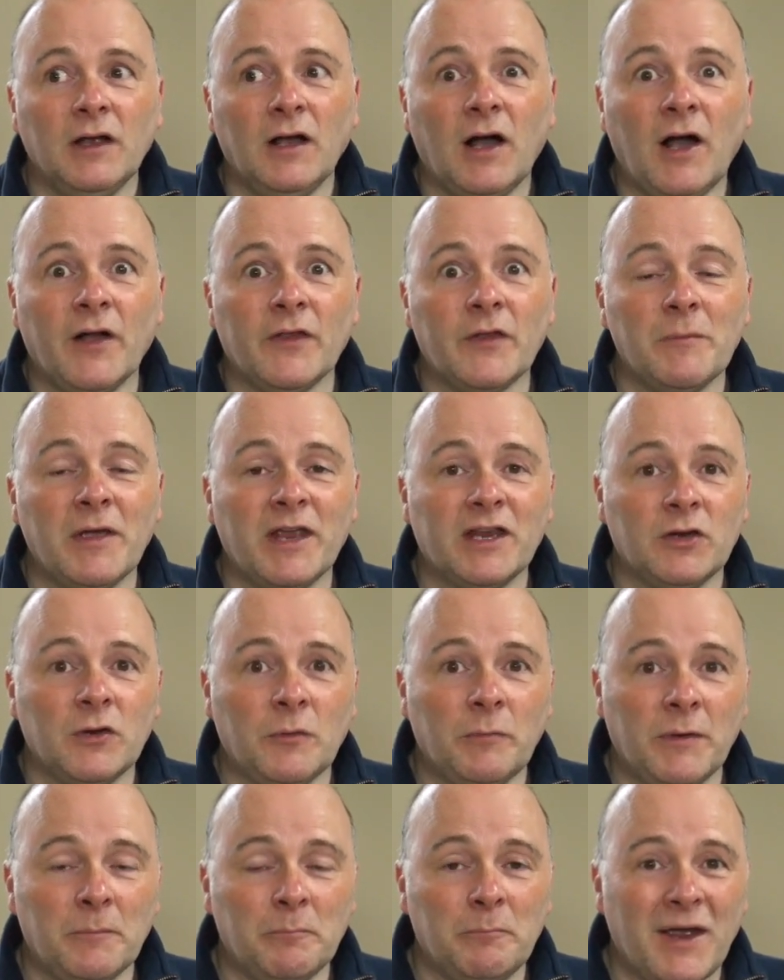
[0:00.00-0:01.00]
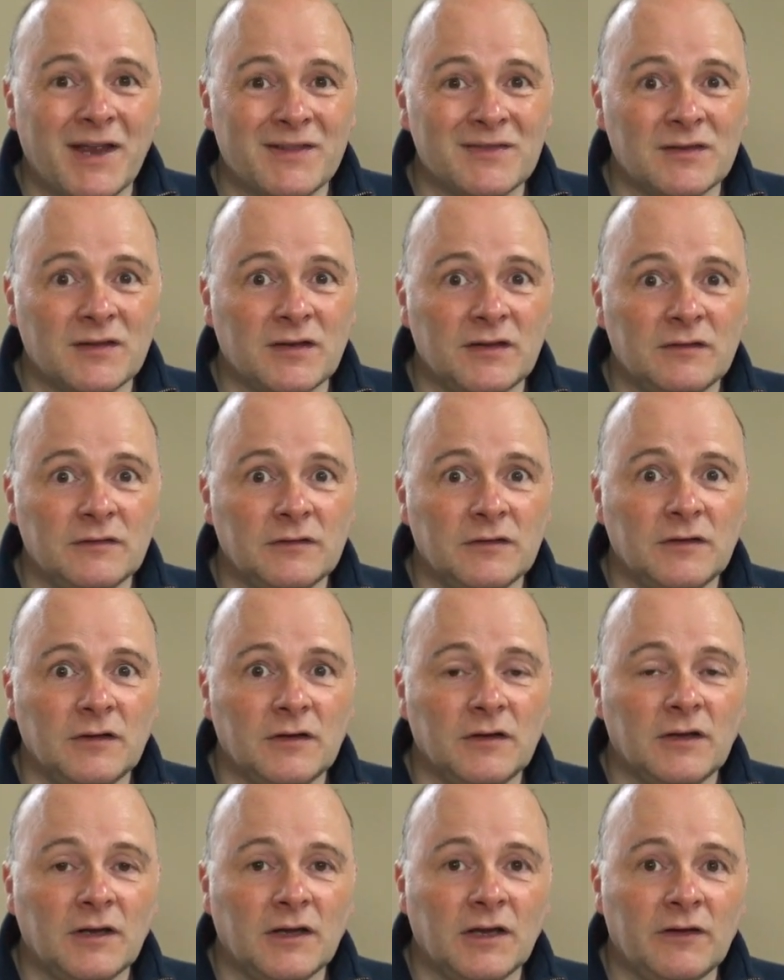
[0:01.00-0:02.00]
either make you a bit better
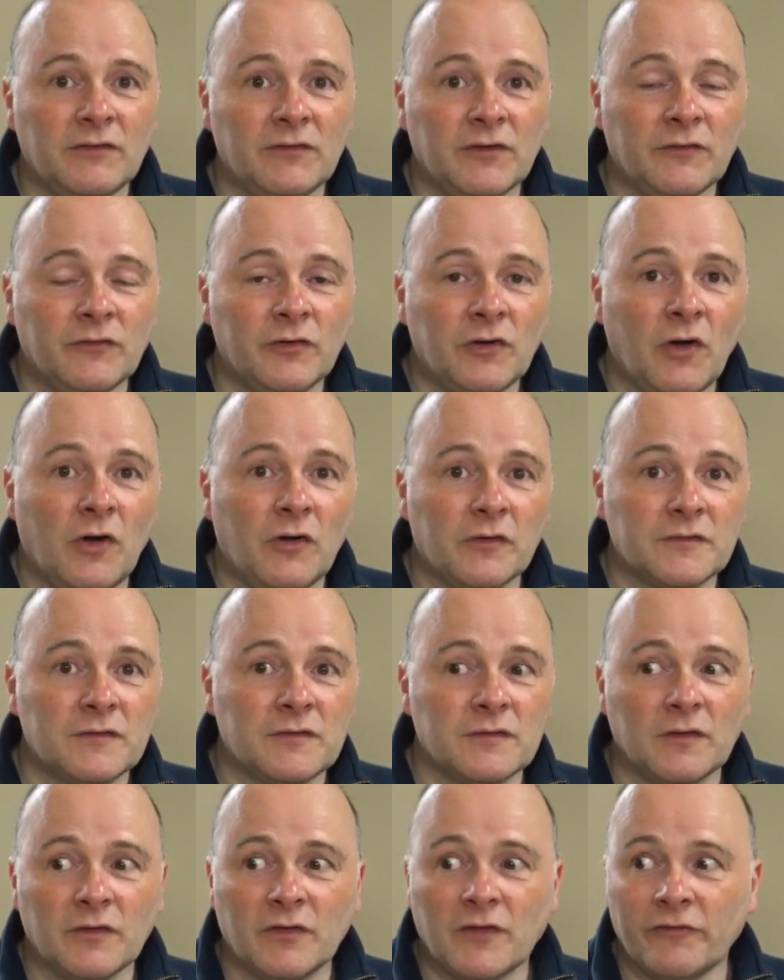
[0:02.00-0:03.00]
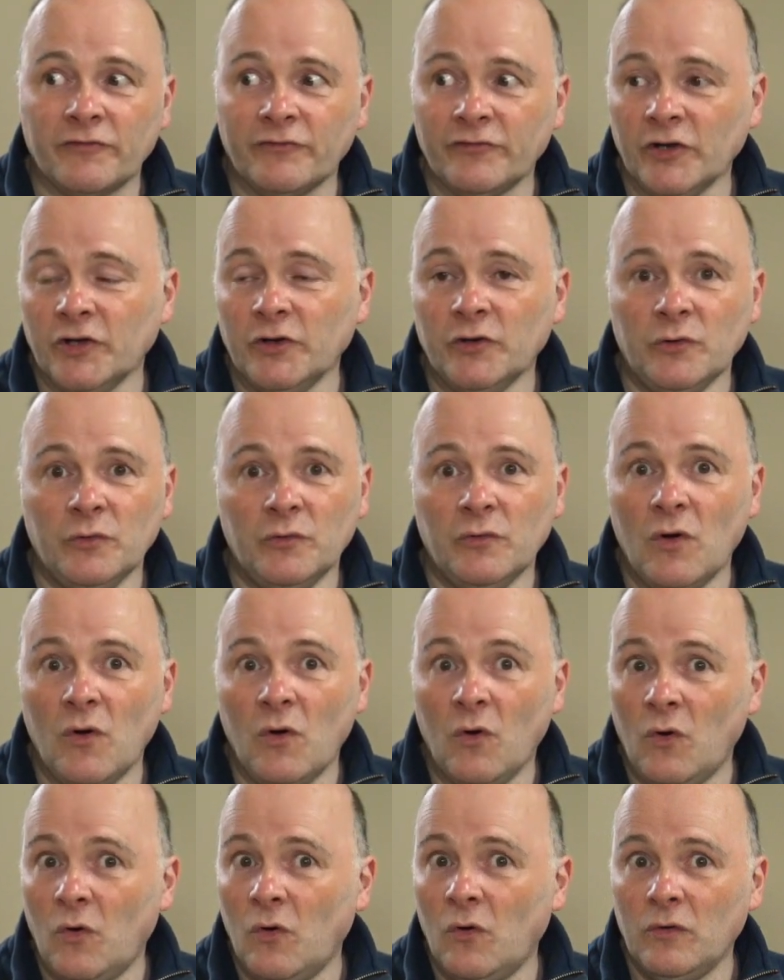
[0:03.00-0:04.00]
if you've got the flu
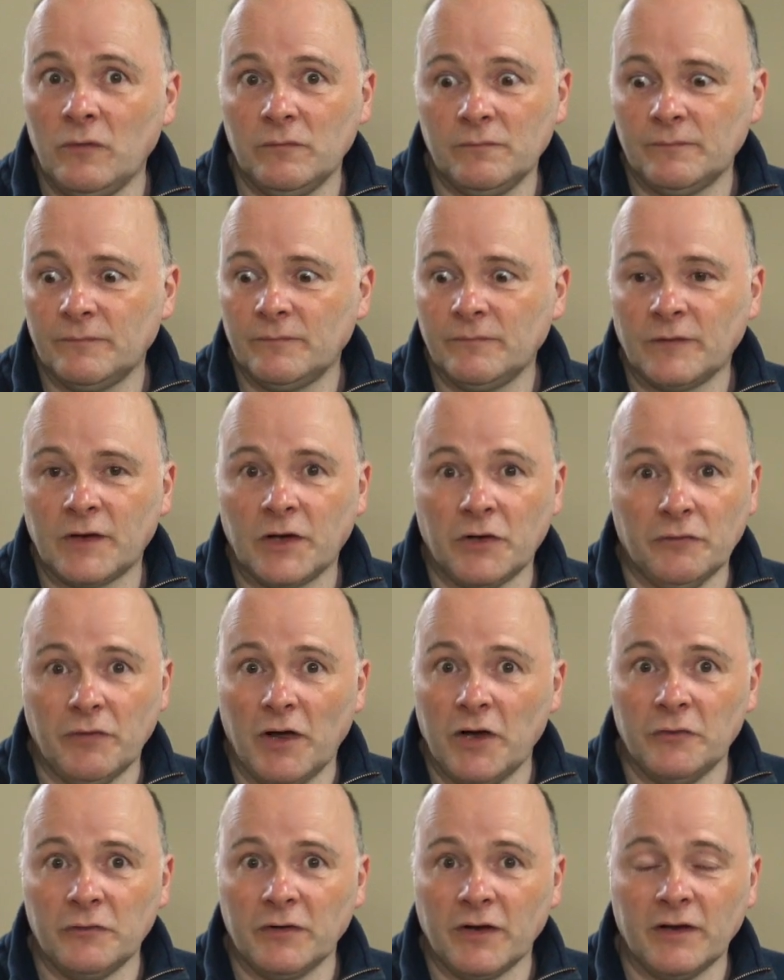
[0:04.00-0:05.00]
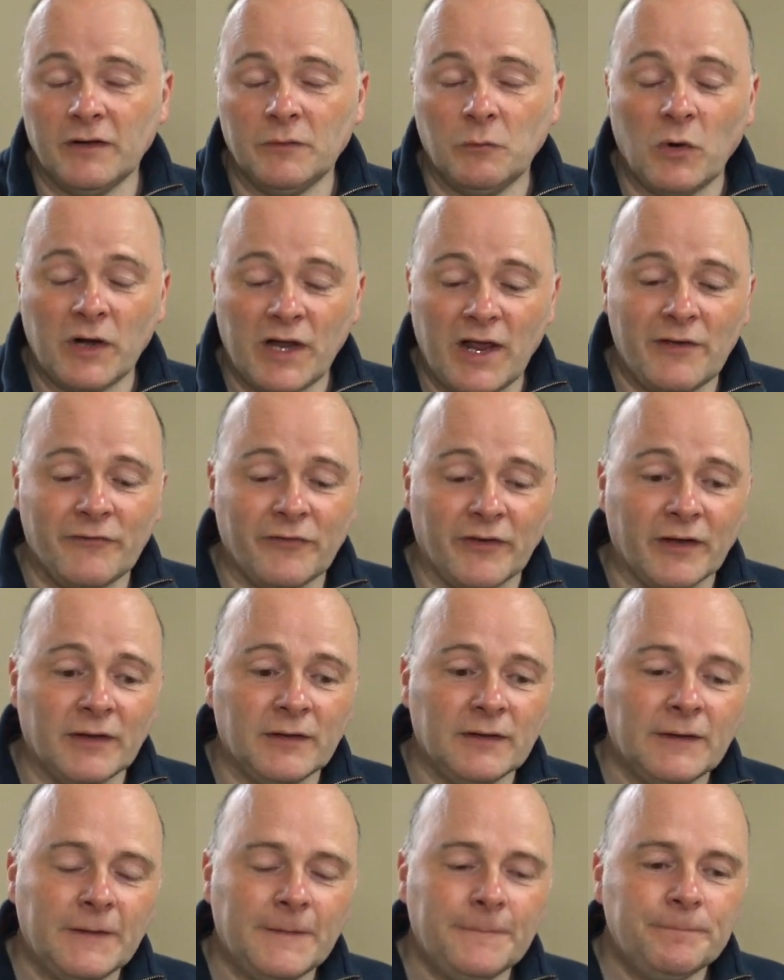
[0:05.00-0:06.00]
or corona, whatever.